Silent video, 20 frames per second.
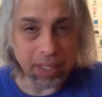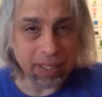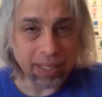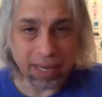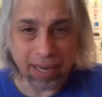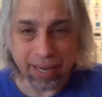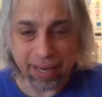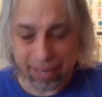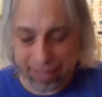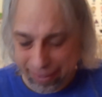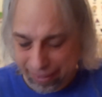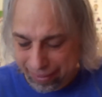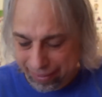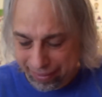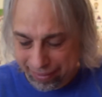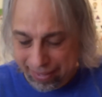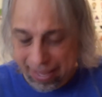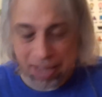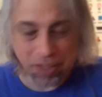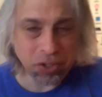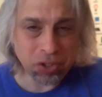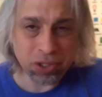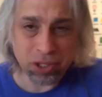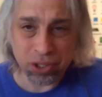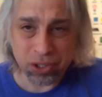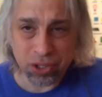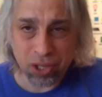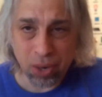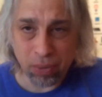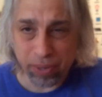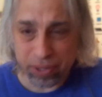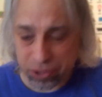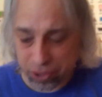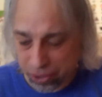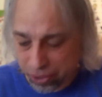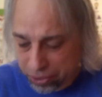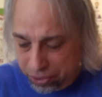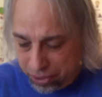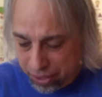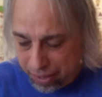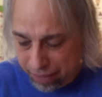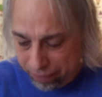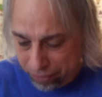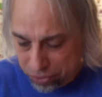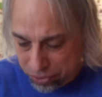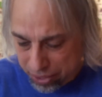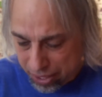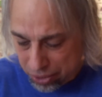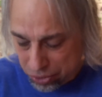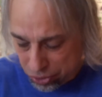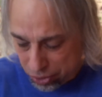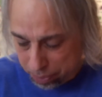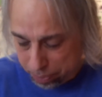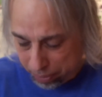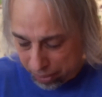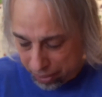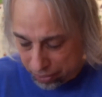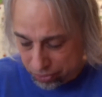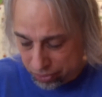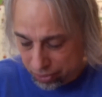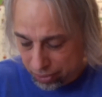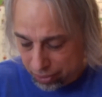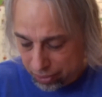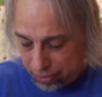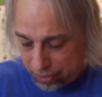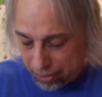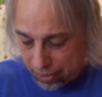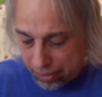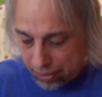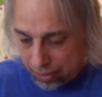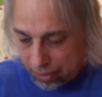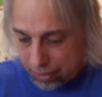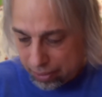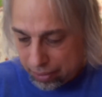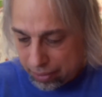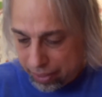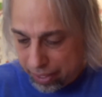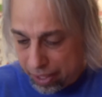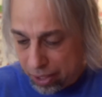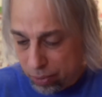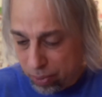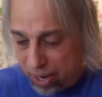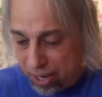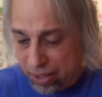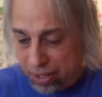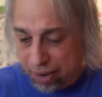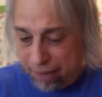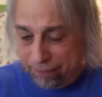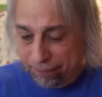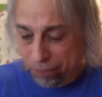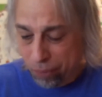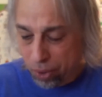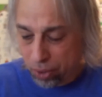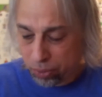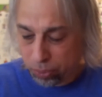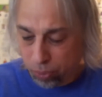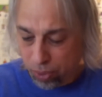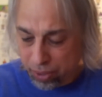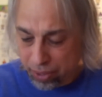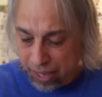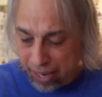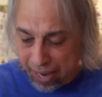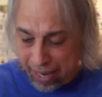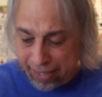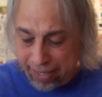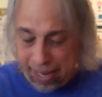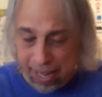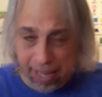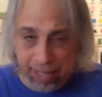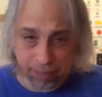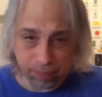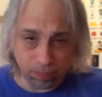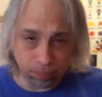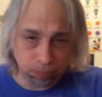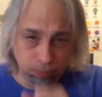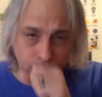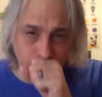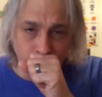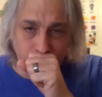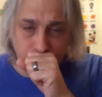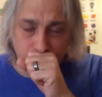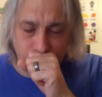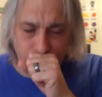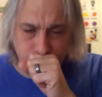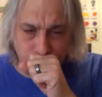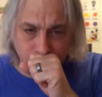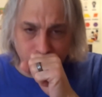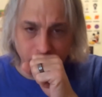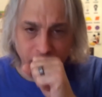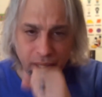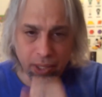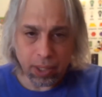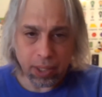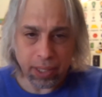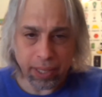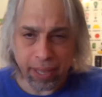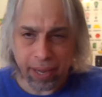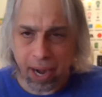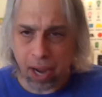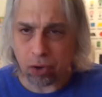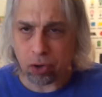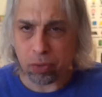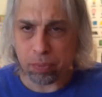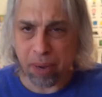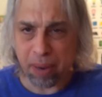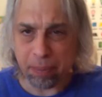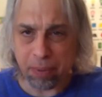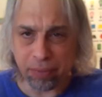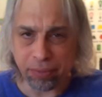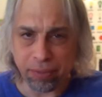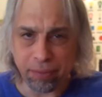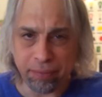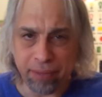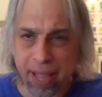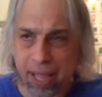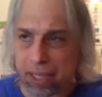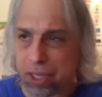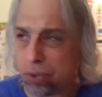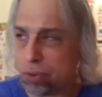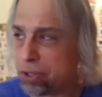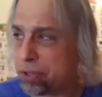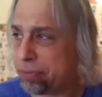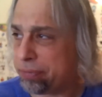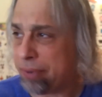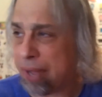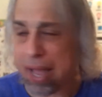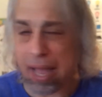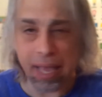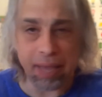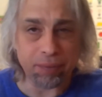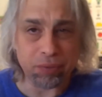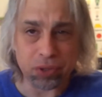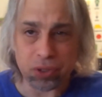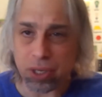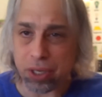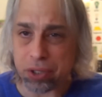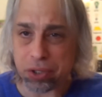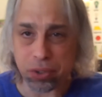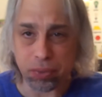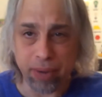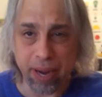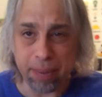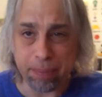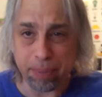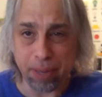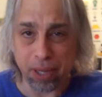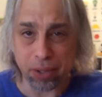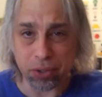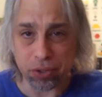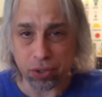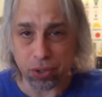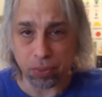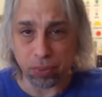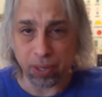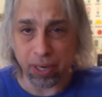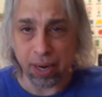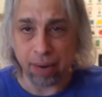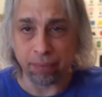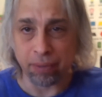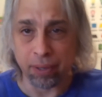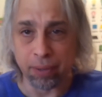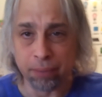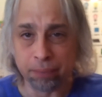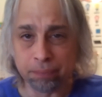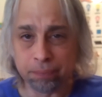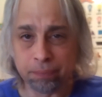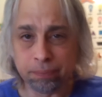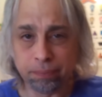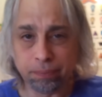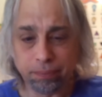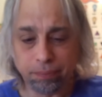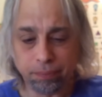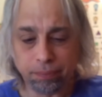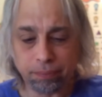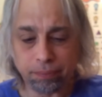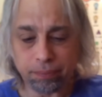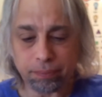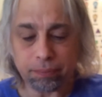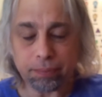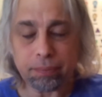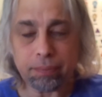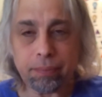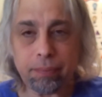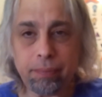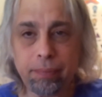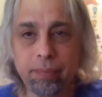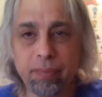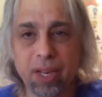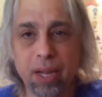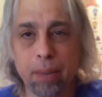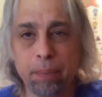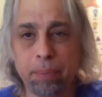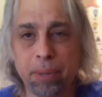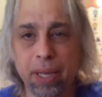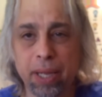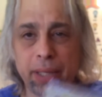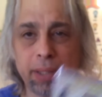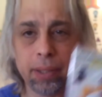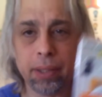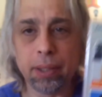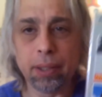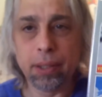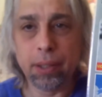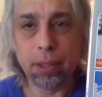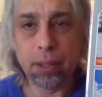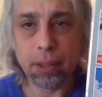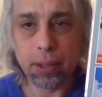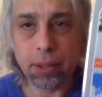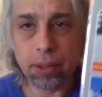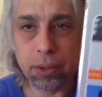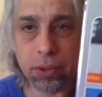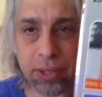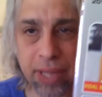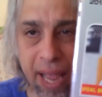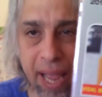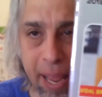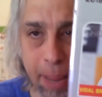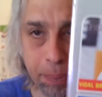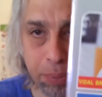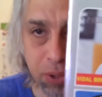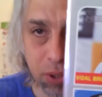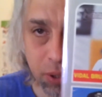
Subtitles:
That's just always a good conversation piece. Anyway, the 4th one that I got, and I don't remember if the value is $5, $6, or $8 or whatever, but tops